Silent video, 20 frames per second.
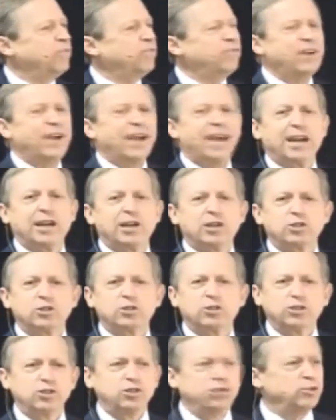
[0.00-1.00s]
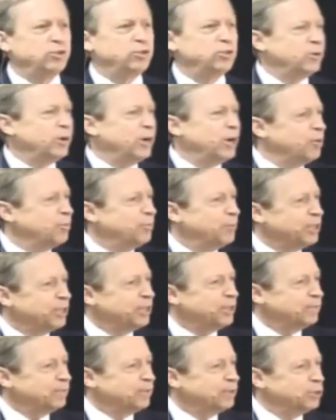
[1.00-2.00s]
fast can you do how
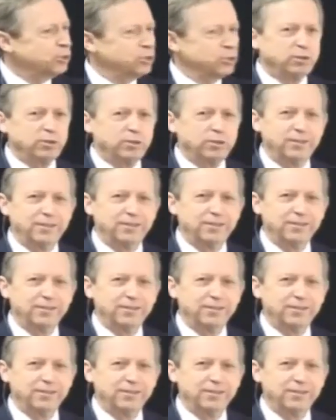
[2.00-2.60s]
many of these?